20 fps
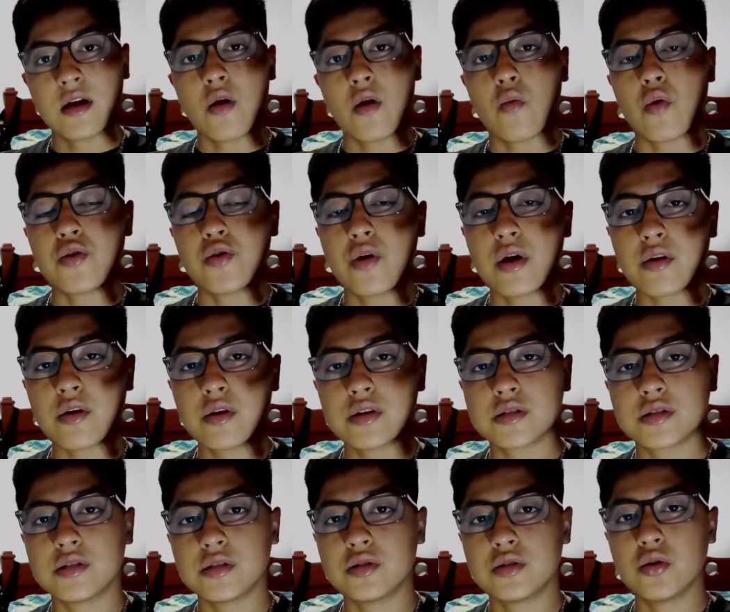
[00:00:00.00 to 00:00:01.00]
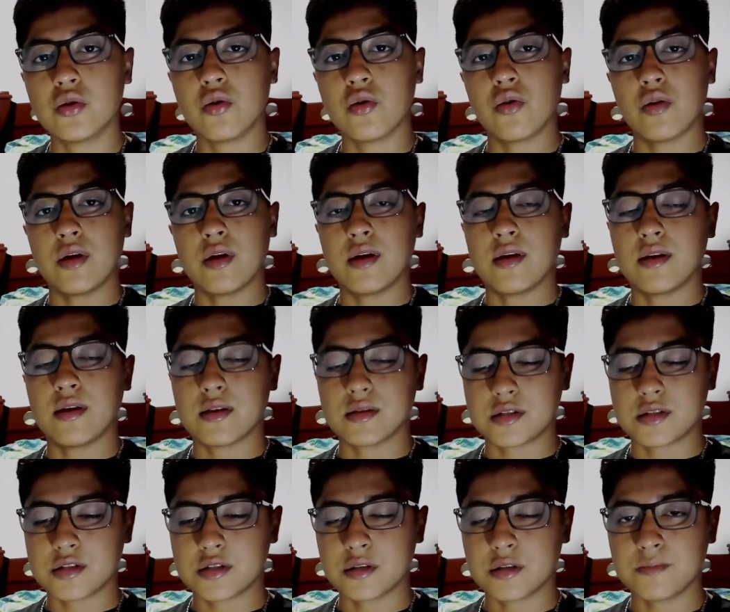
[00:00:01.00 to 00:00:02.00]
what you are going to do
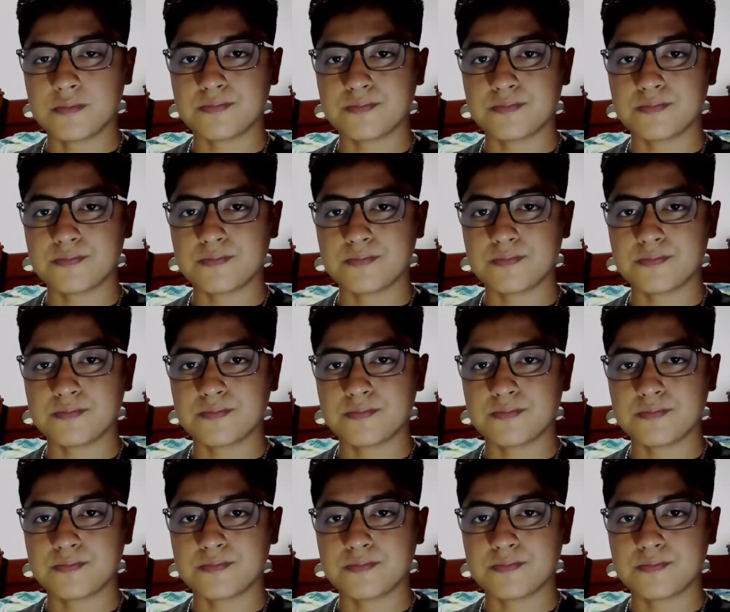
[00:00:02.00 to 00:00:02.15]
is,